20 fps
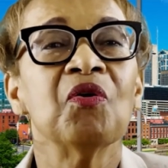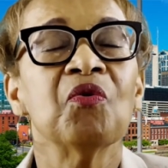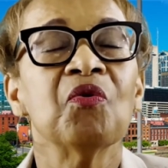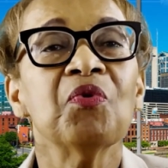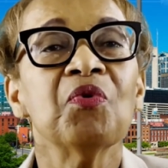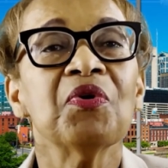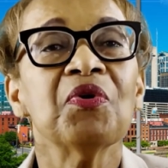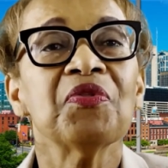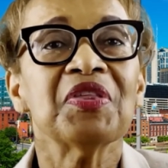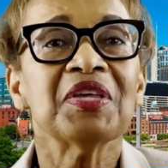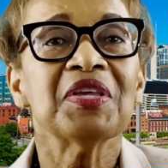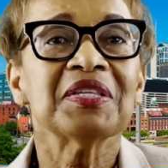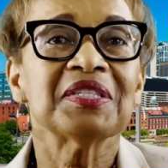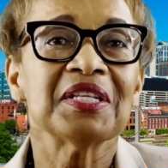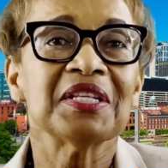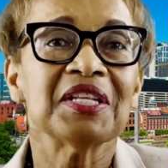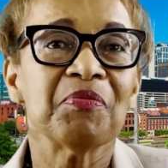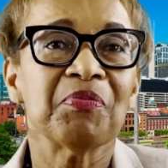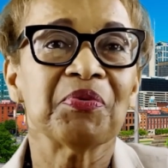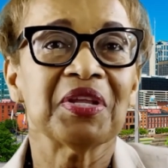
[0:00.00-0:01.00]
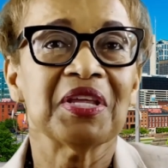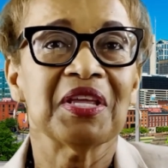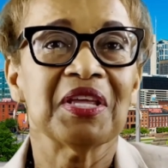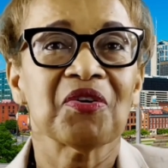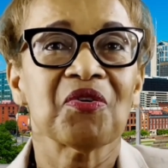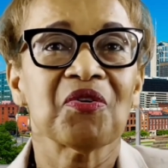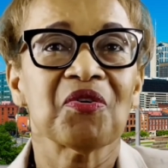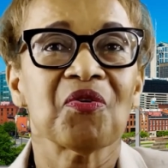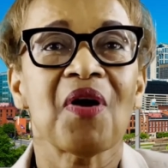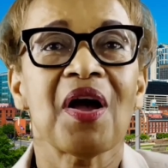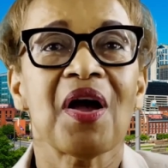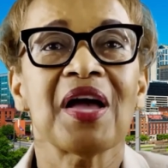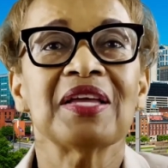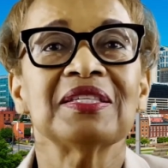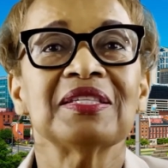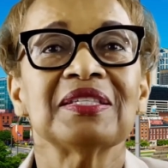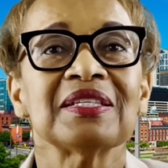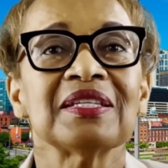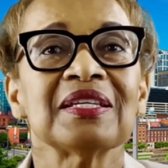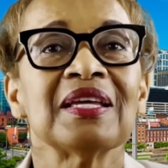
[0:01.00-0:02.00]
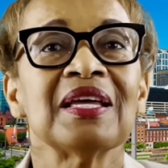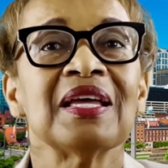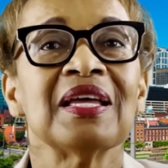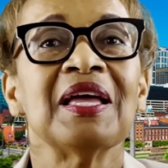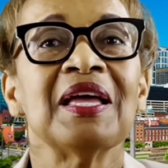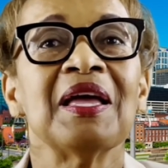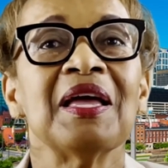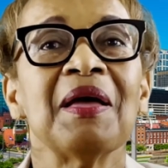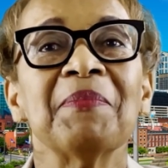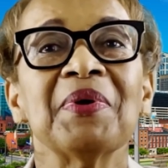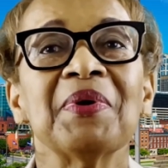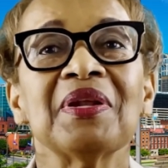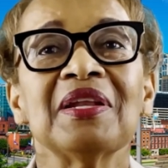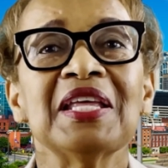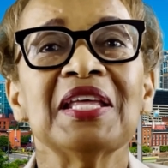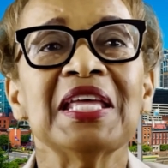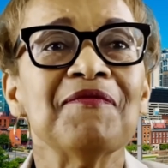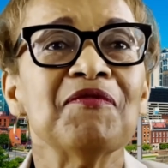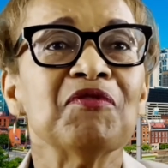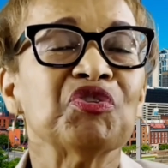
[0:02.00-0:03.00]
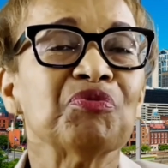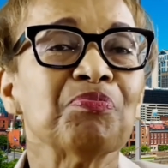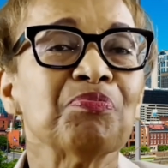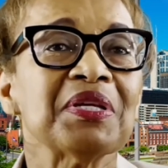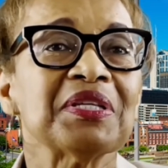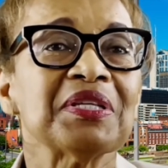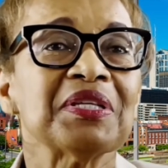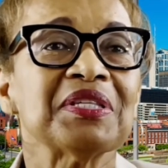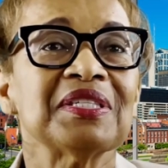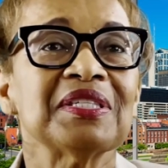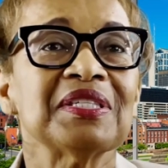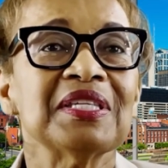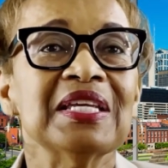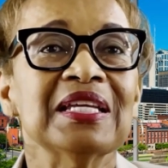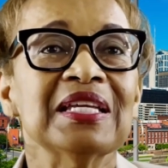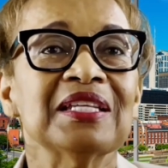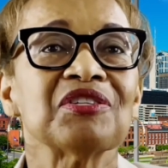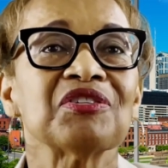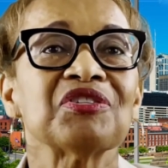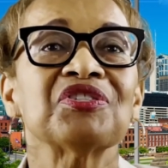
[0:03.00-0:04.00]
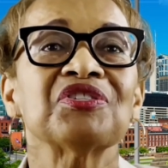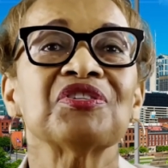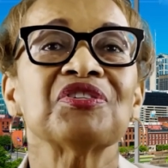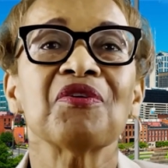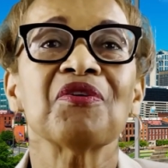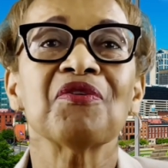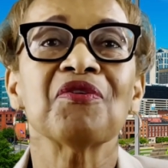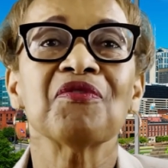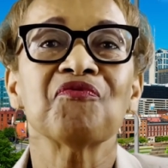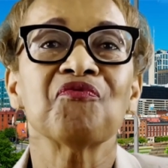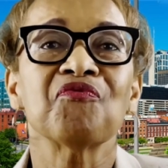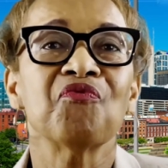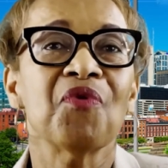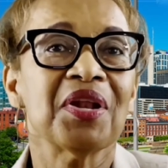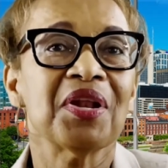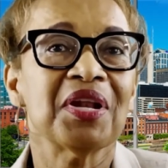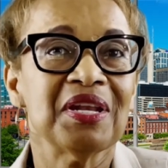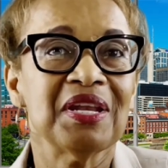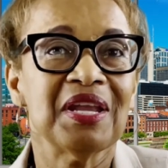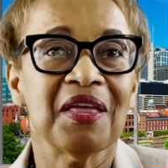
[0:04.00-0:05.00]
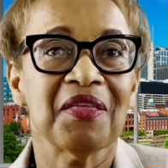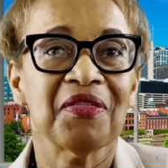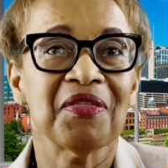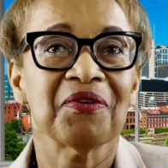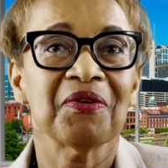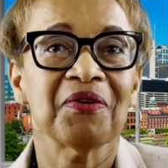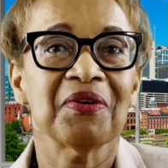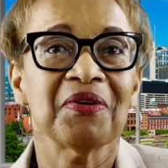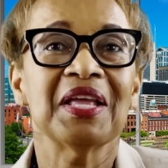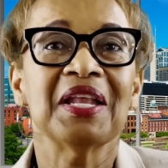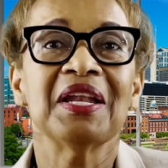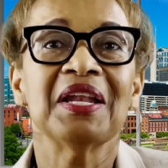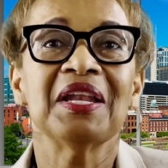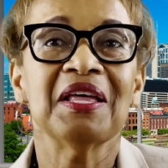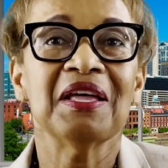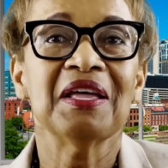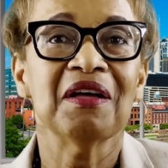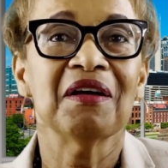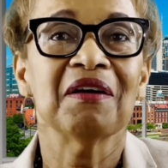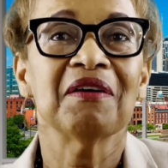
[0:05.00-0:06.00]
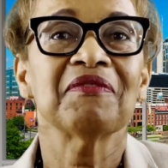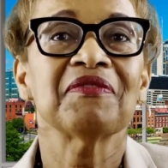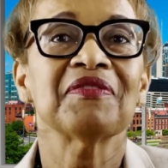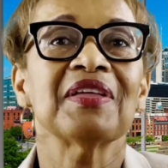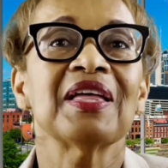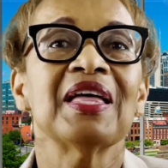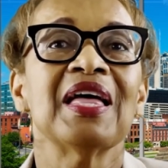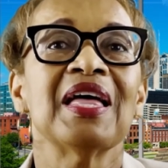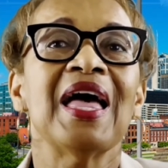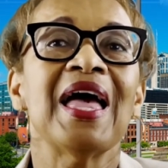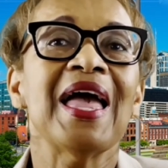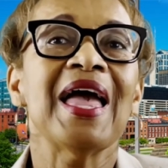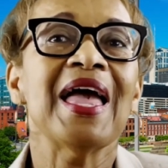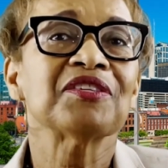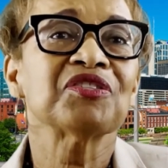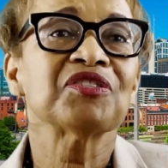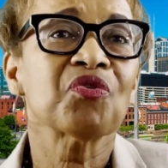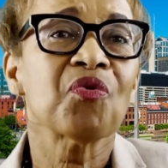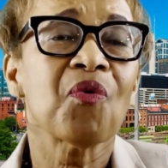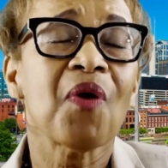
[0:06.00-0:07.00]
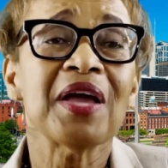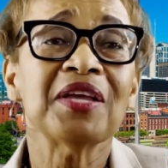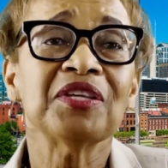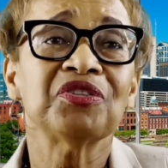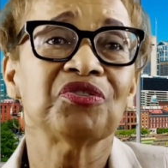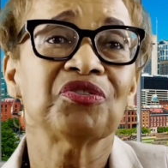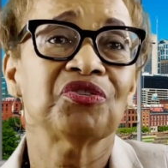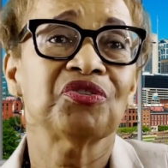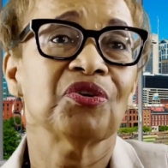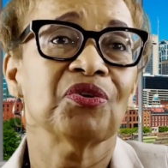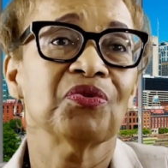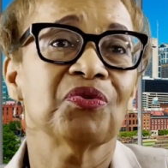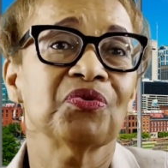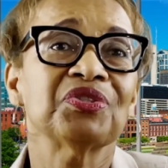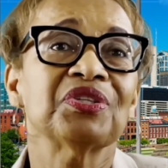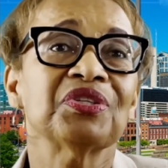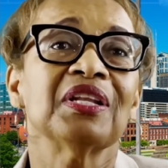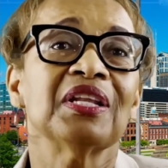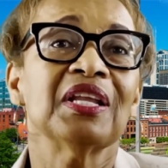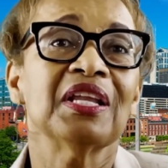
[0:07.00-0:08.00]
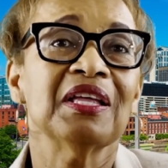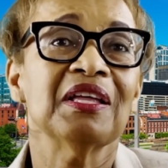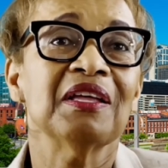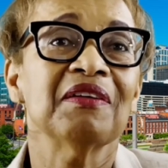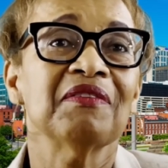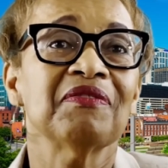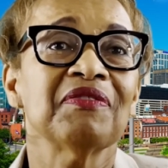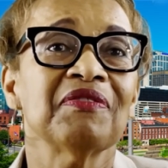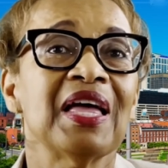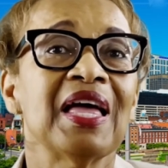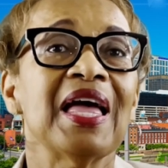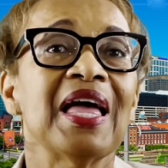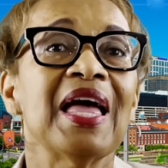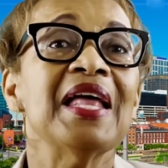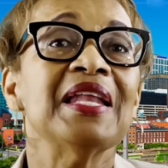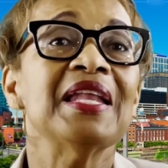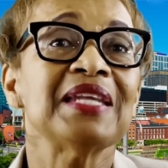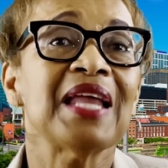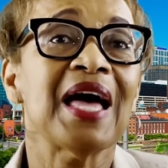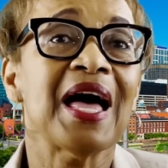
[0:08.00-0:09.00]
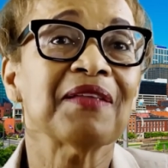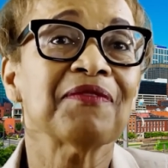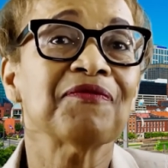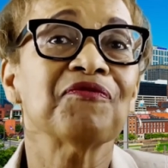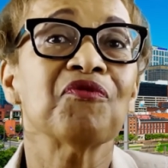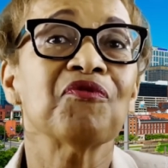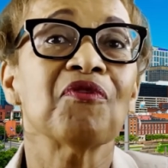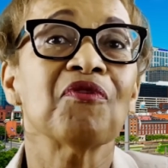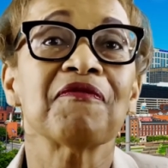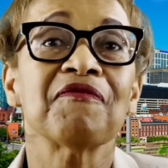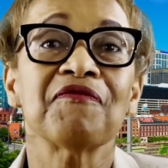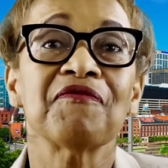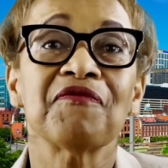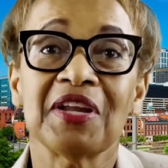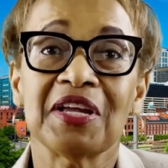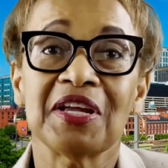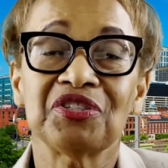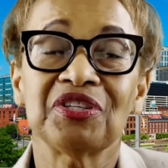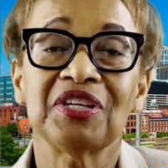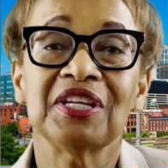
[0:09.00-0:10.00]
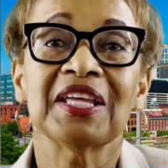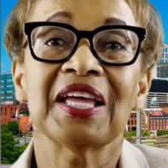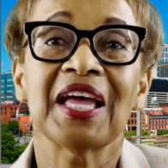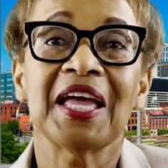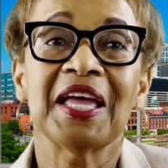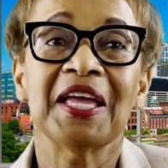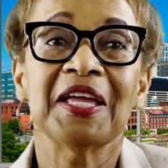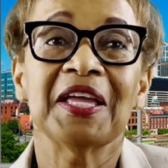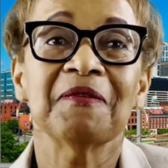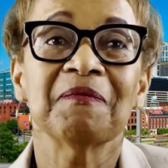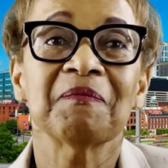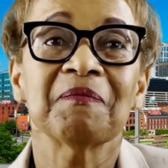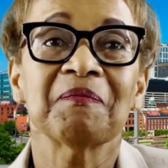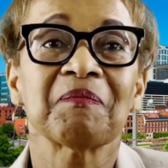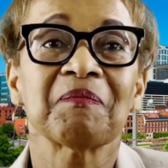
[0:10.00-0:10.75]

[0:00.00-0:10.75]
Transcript: With this liberty in Christ, believers must seek to serve one another in love as Christ chose to love, and not for fleshly gain.